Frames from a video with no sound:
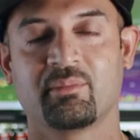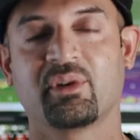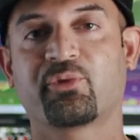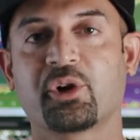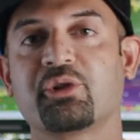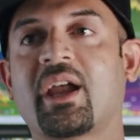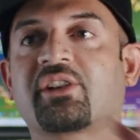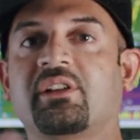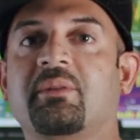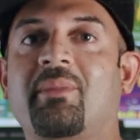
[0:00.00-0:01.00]
Before you
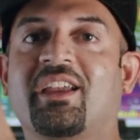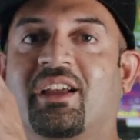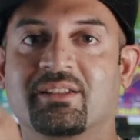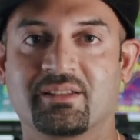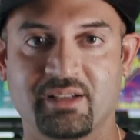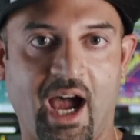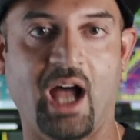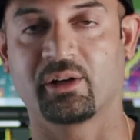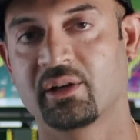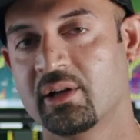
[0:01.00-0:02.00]
actually make a
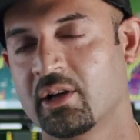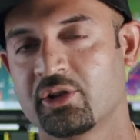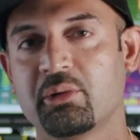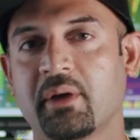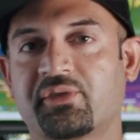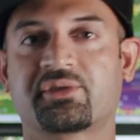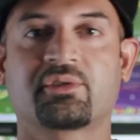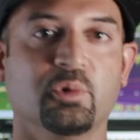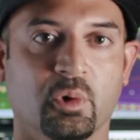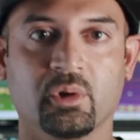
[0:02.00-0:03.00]
dollar, you have
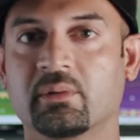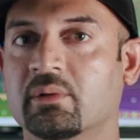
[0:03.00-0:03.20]
school,